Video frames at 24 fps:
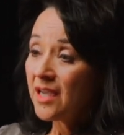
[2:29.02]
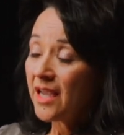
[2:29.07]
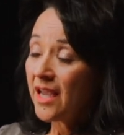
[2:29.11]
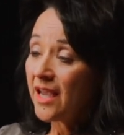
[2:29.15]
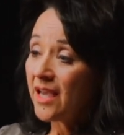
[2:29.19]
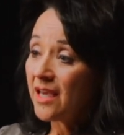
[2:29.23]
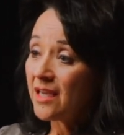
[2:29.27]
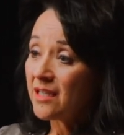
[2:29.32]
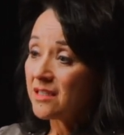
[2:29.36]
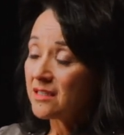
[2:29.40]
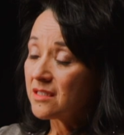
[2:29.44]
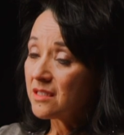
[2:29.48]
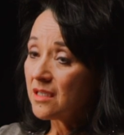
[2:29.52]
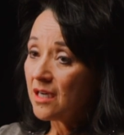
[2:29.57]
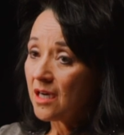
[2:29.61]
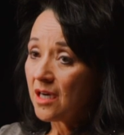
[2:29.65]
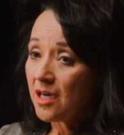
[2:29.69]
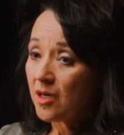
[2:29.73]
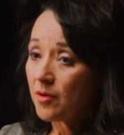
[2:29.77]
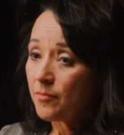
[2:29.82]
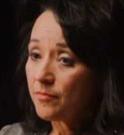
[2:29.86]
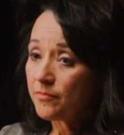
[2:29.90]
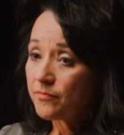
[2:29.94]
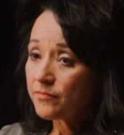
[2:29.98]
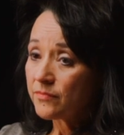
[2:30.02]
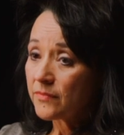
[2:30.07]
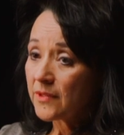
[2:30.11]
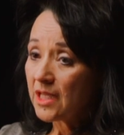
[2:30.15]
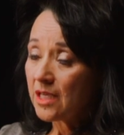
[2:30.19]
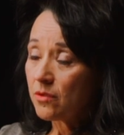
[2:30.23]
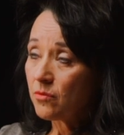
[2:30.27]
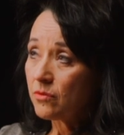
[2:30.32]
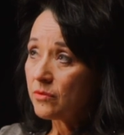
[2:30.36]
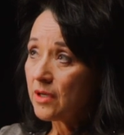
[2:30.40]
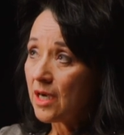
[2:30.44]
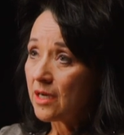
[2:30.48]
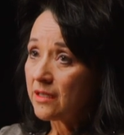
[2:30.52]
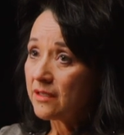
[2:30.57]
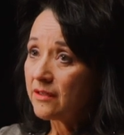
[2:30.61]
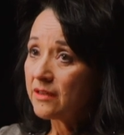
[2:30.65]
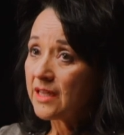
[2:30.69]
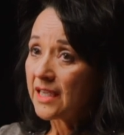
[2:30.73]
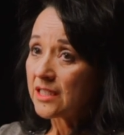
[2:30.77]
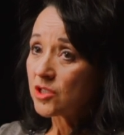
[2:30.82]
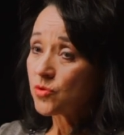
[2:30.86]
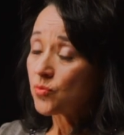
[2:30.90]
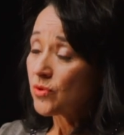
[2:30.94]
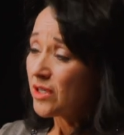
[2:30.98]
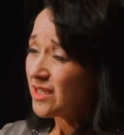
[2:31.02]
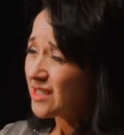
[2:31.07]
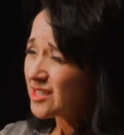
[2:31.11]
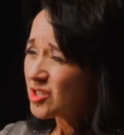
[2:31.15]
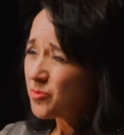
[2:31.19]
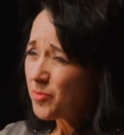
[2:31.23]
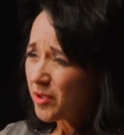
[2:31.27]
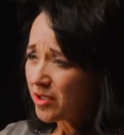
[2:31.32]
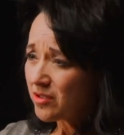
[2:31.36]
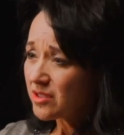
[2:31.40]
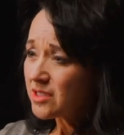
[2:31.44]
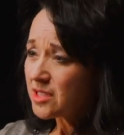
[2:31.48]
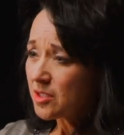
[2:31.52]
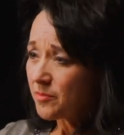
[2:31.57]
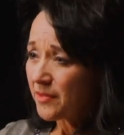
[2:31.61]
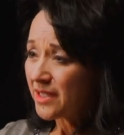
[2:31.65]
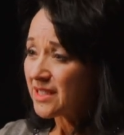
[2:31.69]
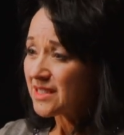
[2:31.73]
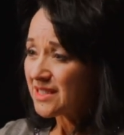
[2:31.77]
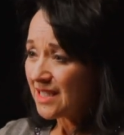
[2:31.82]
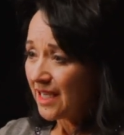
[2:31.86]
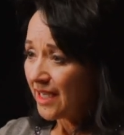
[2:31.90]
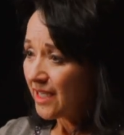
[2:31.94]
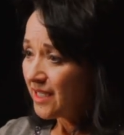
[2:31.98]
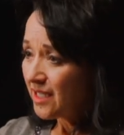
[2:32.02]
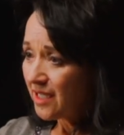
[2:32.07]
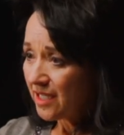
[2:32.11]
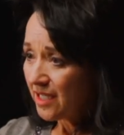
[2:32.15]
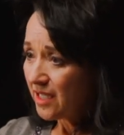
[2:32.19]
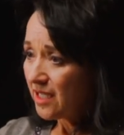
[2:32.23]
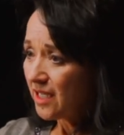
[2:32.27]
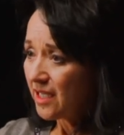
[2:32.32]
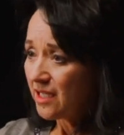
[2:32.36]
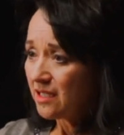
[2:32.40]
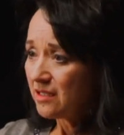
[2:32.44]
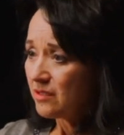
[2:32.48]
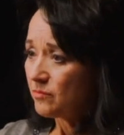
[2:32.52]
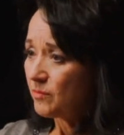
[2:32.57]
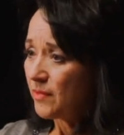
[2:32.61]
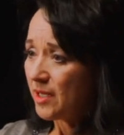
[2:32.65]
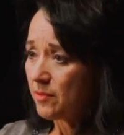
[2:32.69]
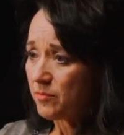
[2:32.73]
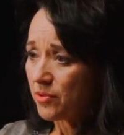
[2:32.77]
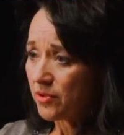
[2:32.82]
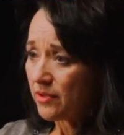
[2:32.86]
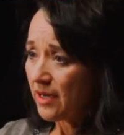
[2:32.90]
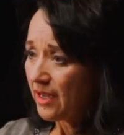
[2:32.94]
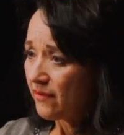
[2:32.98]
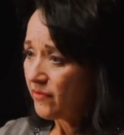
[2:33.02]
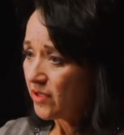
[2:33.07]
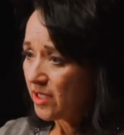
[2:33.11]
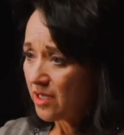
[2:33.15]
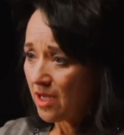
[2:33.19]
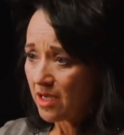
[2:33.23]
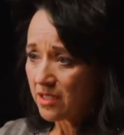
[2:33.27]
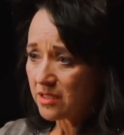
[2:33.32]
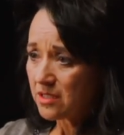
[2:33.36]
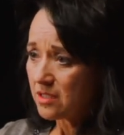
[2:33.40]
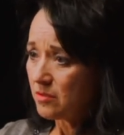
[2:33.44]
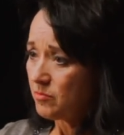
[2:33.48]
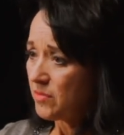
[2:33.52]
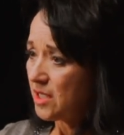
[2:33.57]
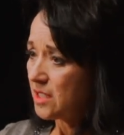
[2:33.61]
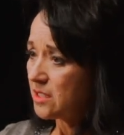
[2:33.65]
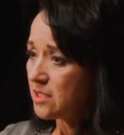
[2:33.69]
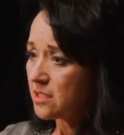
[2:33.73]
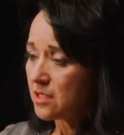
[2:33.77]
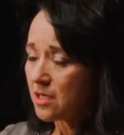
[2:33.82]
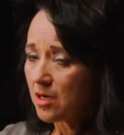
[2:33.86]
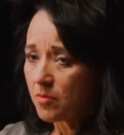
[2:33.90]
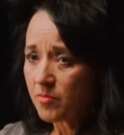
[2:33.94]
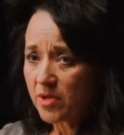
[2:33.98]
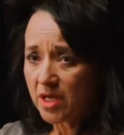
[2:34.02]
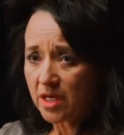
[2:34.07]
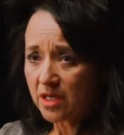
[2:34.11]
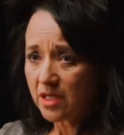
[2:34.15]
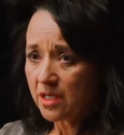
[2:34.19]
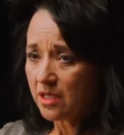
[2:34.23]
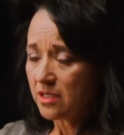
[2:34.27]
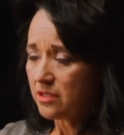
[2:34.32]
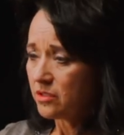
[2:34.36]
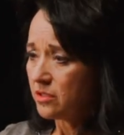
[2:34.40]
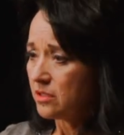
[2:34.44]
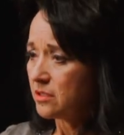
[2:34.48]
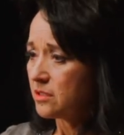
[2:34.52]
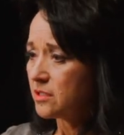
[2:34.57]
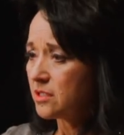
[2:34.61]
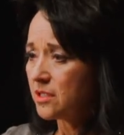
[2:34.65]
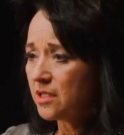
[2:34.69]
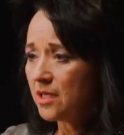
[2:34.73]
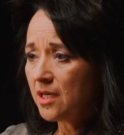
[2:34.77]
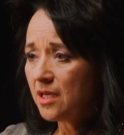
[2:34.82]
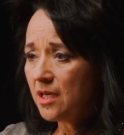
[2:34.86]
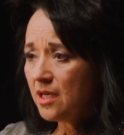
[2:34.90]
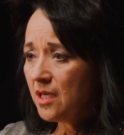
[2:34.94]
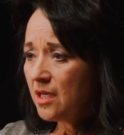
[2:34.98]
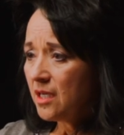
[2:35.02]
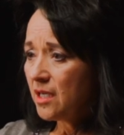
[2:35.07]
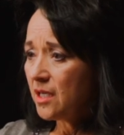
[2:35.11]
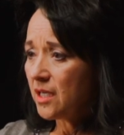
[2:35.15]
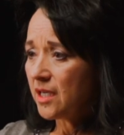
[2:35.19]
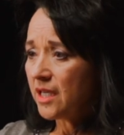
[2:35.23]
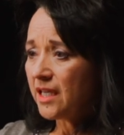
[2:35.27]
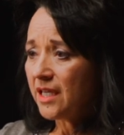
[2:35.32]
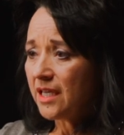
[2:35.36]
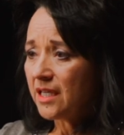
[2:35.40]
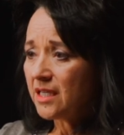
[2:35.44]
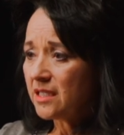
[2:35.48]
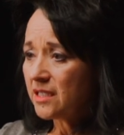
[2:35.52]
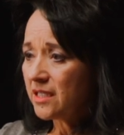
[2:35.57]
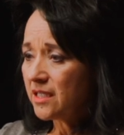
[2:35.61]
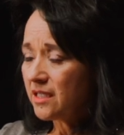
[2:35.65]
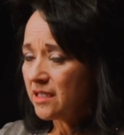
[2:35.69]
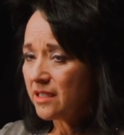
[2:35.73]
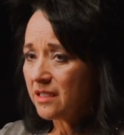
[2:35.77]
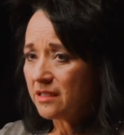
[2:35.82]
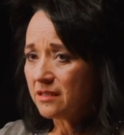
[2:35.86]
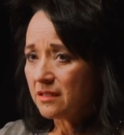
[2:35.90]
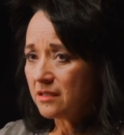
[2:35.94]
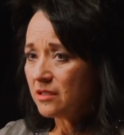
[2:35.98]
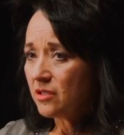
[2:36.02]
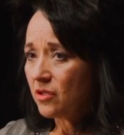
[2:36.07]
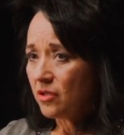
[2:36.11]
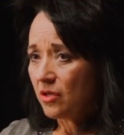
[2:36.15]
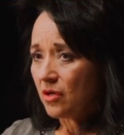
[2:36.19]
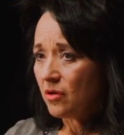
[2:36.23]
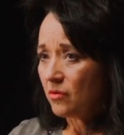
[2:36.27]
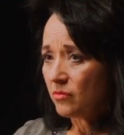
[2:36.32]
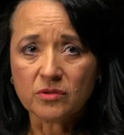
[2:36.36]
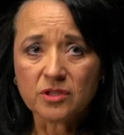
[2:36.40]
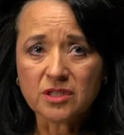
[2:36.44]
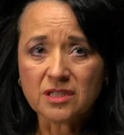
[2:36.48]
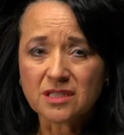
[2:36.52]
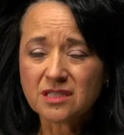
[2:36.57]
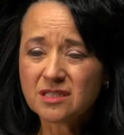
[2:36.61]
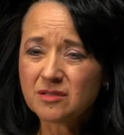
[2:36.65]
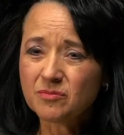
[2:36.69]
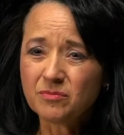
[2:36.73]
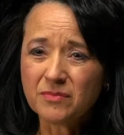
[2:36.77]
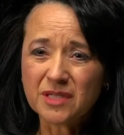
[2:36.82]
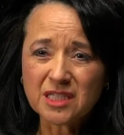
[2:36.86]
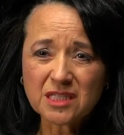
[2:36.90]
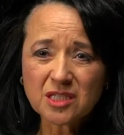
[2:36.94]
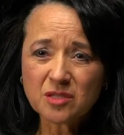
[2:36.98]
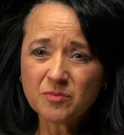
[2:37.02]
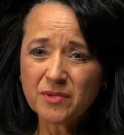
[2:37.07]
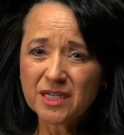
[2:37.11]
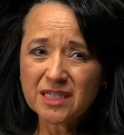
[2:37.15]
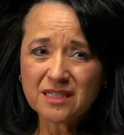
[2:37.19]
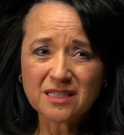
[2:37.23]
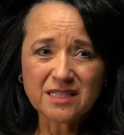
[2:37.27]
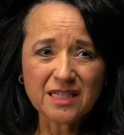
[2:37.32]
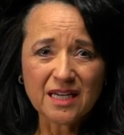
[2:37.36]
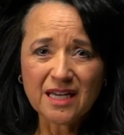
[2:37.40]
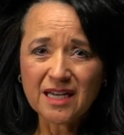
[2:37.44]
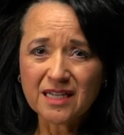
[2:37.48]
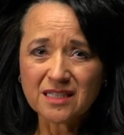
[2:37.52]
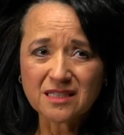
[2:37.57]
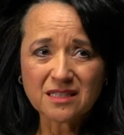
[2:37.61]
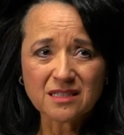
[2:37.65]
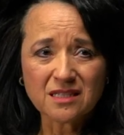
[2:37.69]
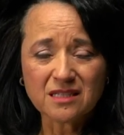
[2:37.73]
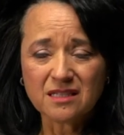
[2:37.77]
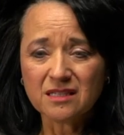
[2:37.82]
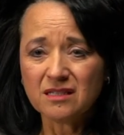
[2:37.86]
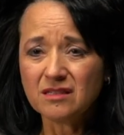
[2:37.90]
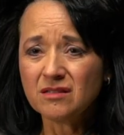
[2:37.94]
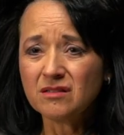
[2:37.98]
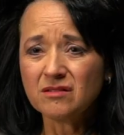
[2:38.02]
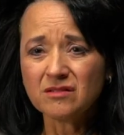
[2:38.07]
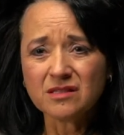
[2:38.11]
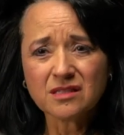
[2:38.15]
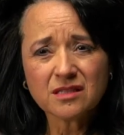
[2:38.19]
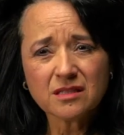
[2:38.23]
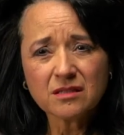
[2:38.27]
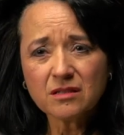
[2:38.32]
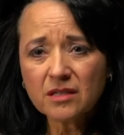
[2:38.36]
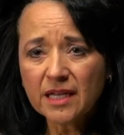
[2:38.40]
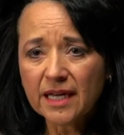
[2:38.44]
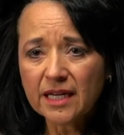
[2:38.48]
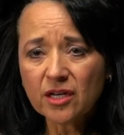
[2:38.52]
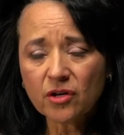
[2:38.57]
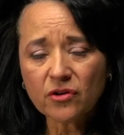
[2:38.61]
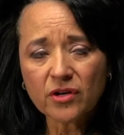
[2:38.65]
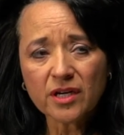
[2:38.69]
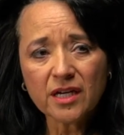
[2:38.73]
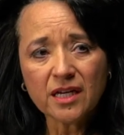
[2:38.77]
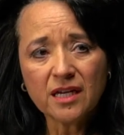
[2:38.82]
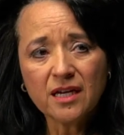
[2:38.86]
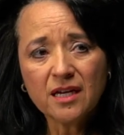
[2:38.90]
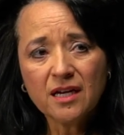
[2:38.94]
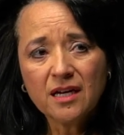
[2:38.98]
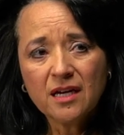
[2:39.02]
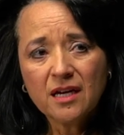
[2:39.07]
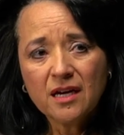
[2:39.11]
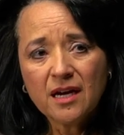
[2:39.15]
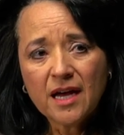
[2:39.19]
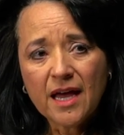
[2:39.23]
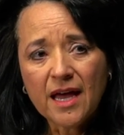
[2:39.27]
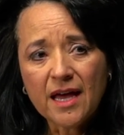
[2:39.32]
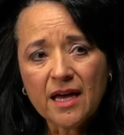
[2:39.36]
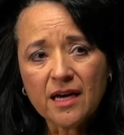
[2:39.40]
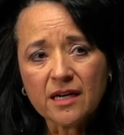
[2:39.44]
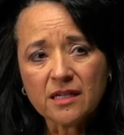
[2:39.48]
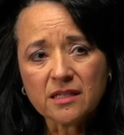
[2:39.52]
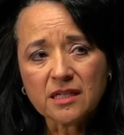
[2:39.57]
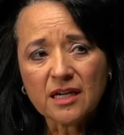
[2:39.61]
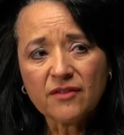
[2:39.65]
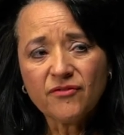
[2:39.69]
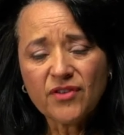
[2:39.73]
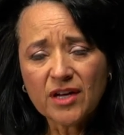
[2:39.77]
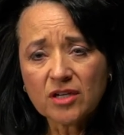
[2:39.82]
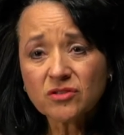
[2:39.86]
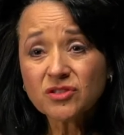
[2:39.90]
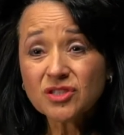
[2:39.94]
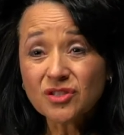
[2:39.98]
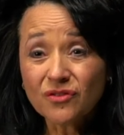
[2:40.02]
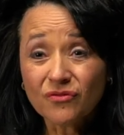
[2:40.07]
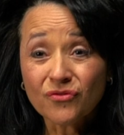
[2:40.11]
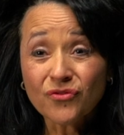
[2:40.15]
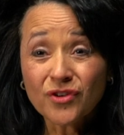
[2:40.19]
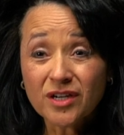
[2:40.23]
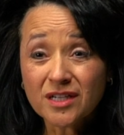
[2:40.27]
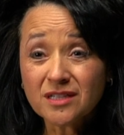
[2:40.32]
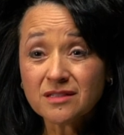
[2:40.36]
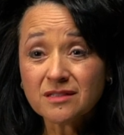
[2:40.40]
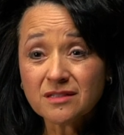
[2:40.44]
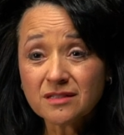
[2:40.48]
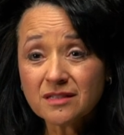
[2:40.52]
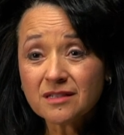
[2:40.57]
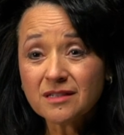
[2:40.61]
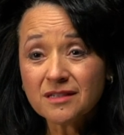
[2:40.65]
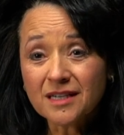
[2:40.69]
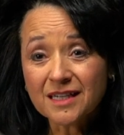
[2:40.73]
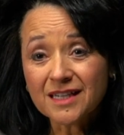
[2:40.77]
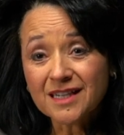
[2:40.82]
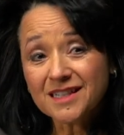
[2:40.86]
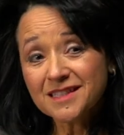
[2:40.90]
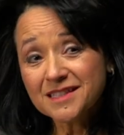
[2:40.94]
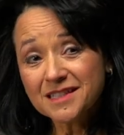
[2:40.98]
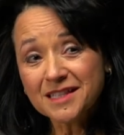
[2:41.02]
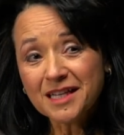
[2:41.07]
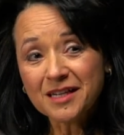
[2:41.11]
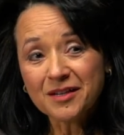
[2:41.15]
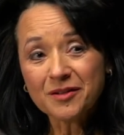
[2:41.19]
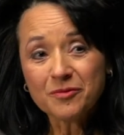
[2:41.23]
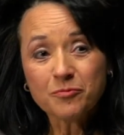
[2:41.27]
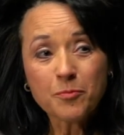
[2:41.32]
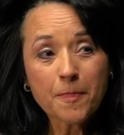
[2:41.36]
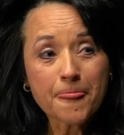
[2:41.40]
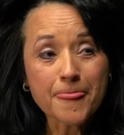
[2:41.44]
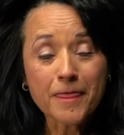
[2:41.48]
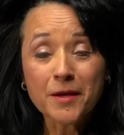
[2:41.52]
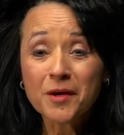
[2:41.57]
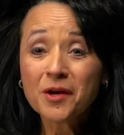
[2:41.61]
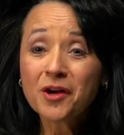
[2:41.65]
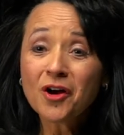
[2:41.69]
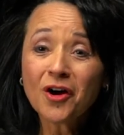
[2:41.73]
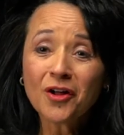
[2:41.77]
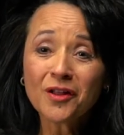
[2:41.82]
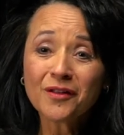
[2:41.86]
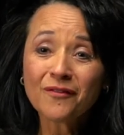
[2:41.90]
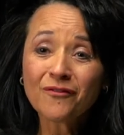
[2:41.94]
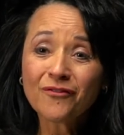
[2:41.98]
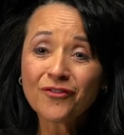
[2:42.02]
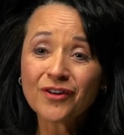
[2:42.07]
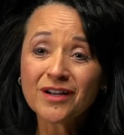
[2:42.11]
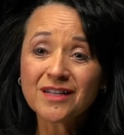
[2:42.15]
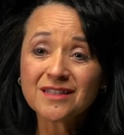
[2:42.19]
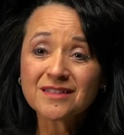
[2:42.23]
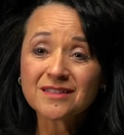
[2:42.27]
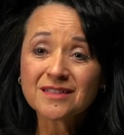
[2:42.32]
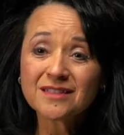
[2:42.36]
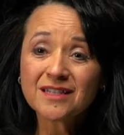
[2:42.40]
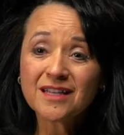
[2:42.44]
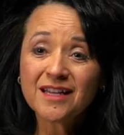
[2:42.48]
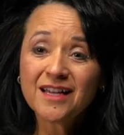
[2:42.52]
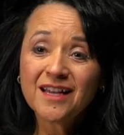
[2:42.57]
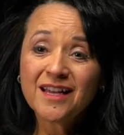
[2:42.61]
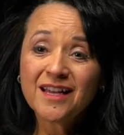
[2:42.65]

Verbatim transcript: And um, it, I, that's where I experienced some anxiety. I remember having knots in my stomach and just, again, didn't, you know, just missed my dad still, still angry. And I found some friends. I guess they can call them friends.